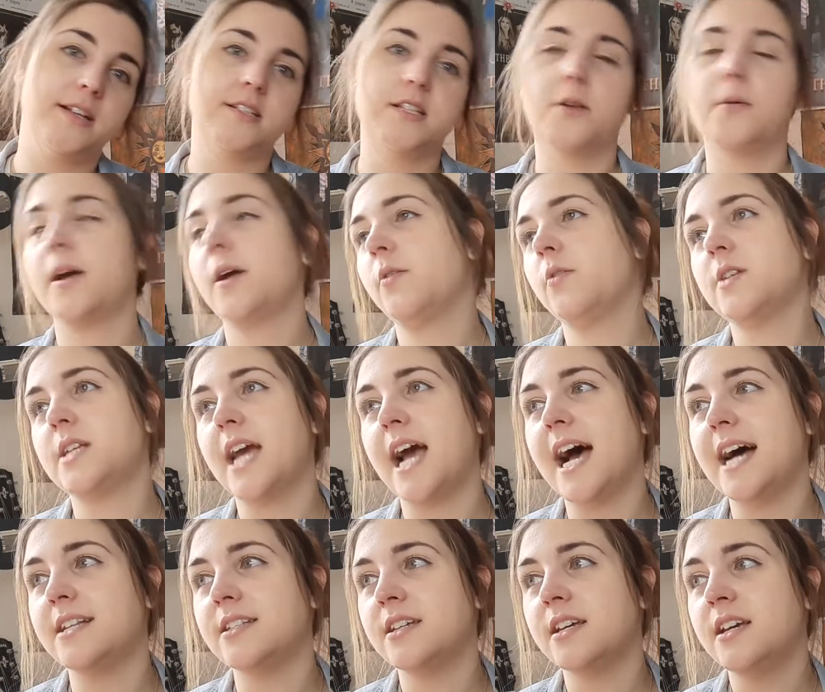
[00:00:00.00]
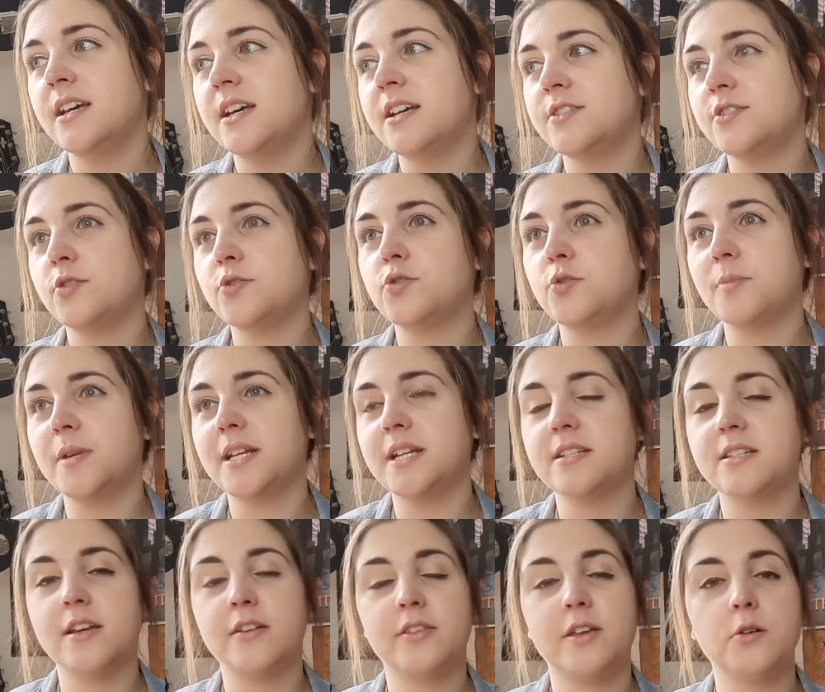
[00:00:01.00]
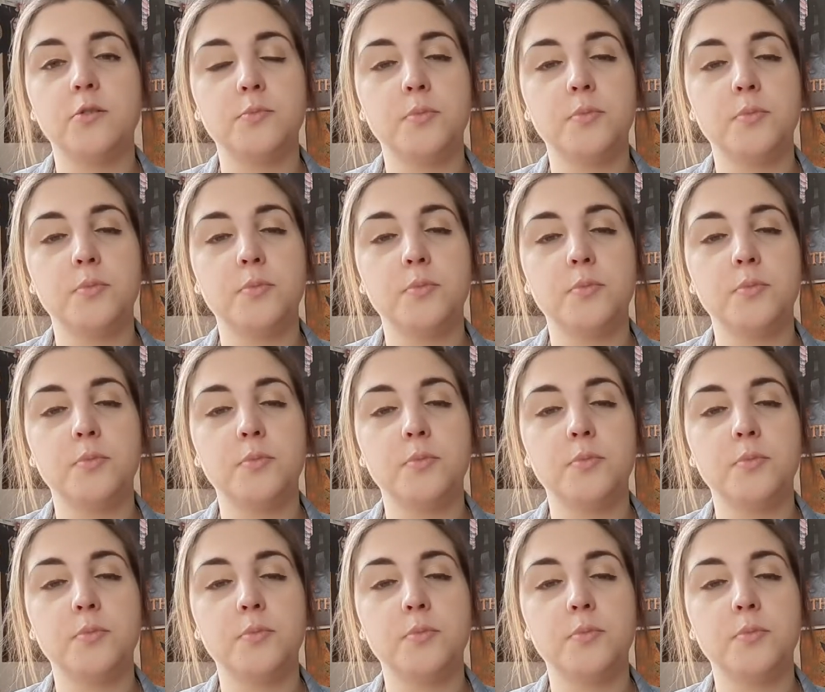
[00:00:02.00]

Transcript: So I already had social media stuff that was